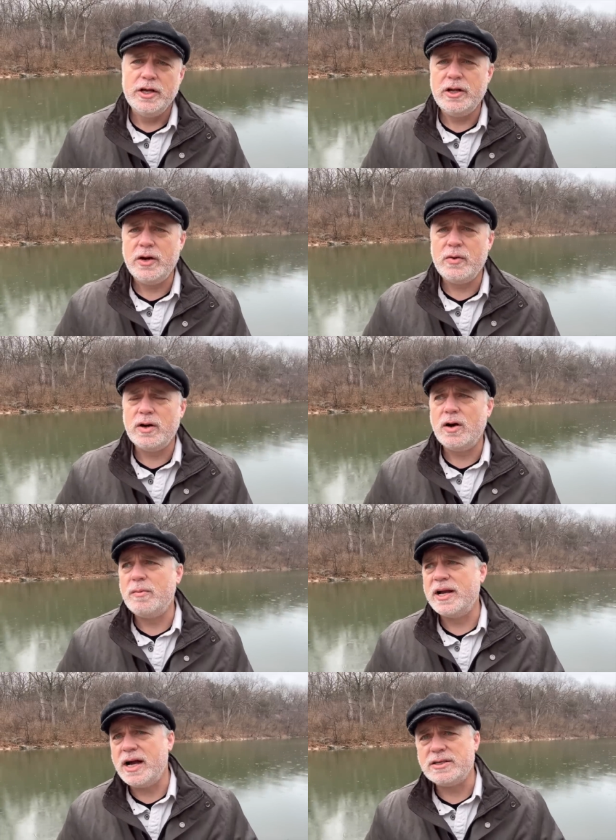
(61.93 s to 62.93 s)
you know, or, oh
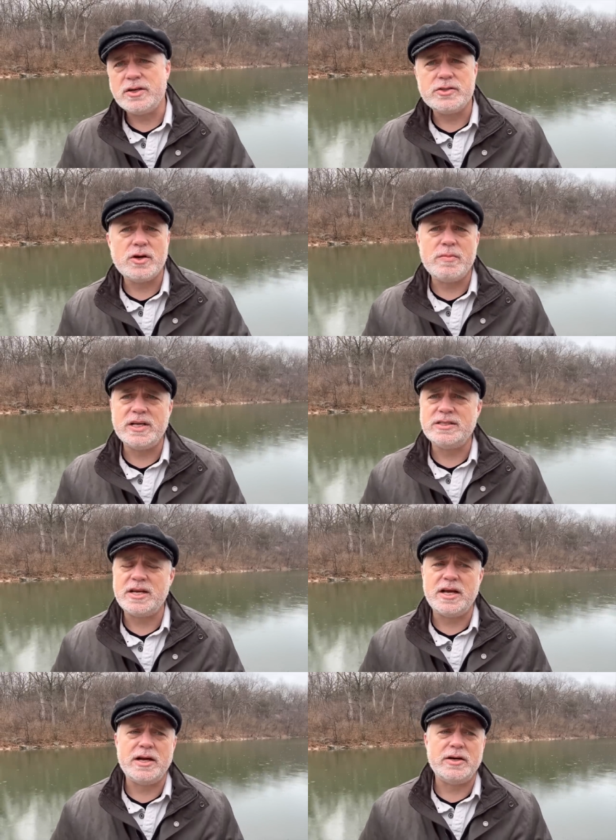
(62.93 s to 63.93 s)
my gosh, there's so many
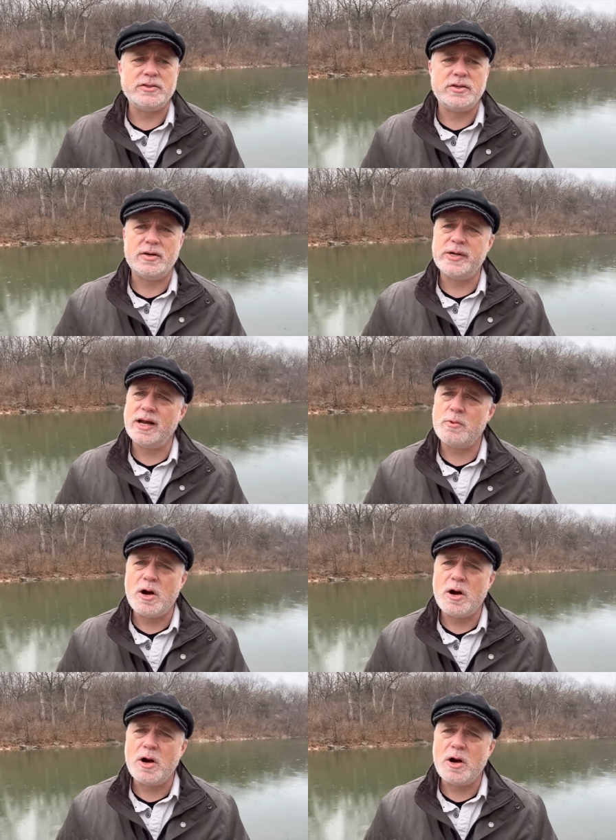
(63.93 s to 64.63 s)
stairs, or we got to